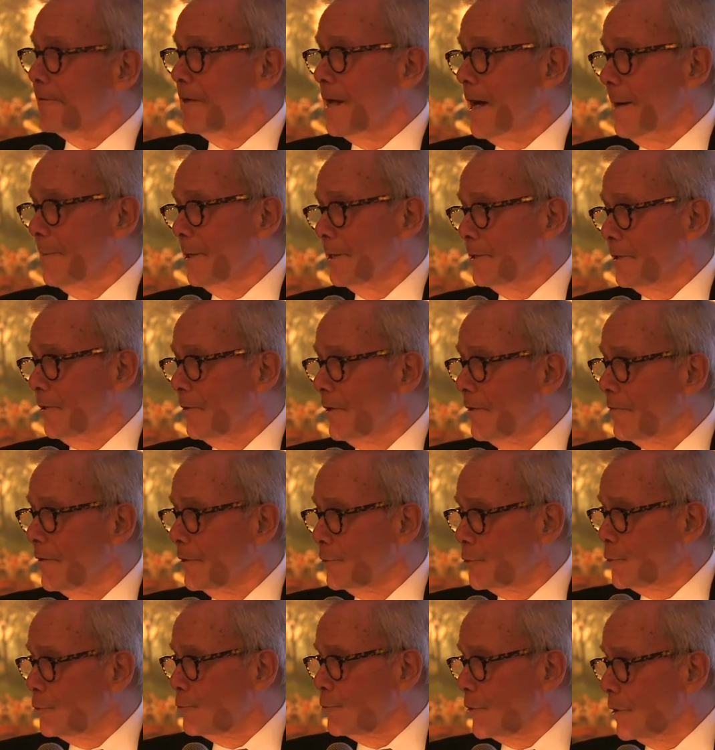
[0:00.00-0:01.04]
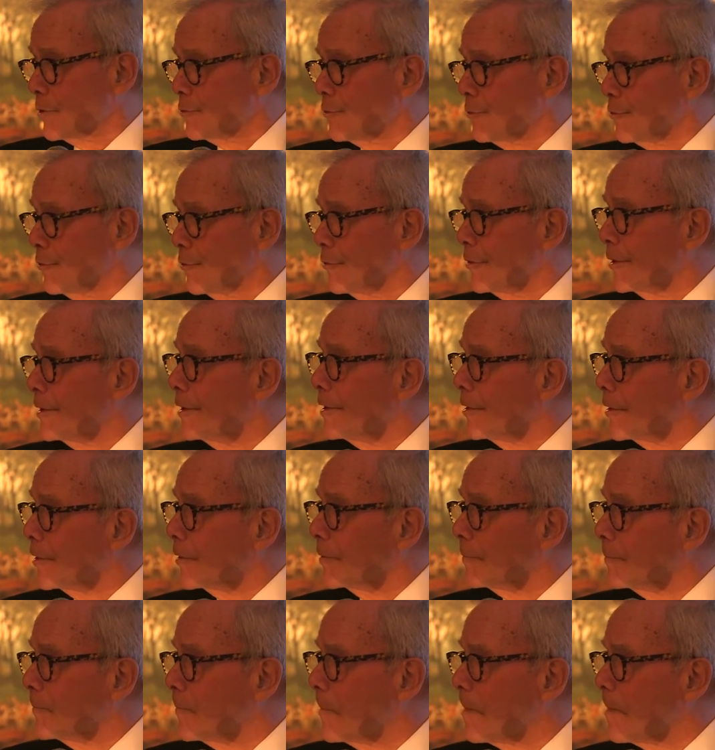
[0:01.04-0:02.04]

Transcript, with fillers: of commentary that you just heard here.